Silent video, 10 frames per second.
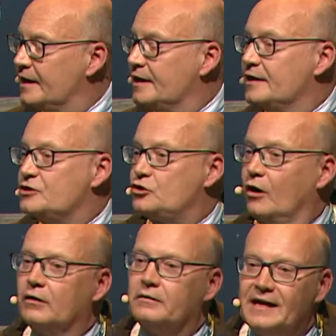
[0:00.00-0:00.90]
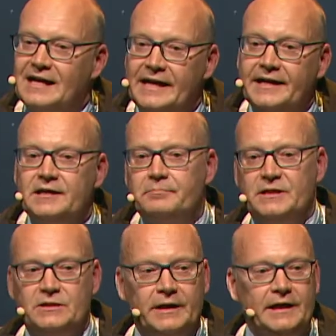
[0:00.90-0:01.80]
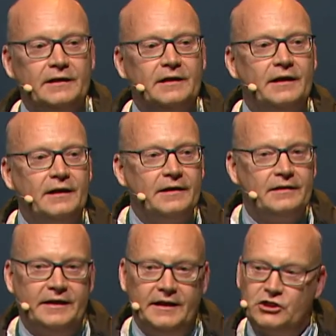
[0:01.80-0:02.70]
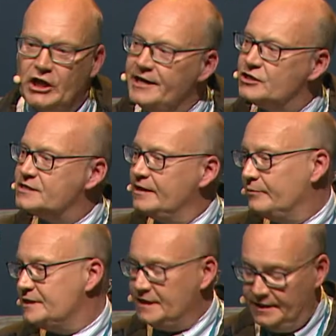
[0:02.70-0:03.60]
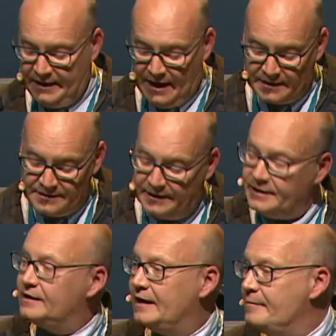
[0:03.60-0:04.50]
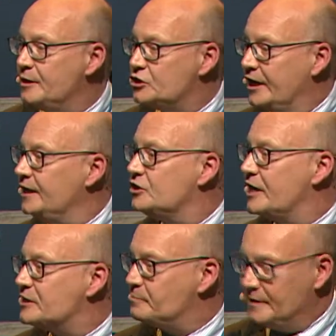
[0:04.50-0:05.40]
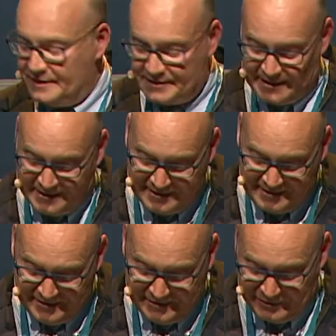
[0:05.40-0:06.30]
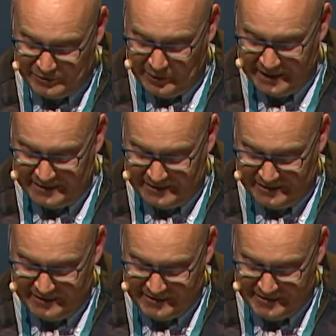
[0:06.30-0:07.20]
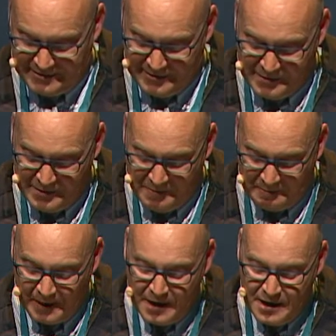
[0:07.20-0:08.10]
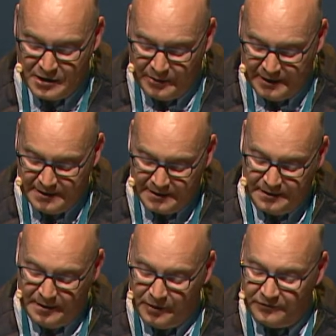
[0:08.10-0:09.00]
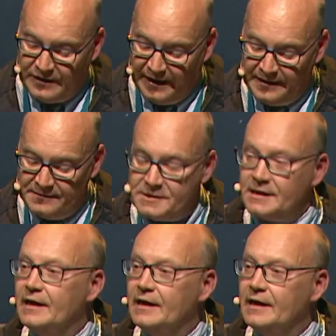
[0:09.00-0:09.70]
A strong link between the changes that we see in the Arctic and climate change has been discussed quite a number of times.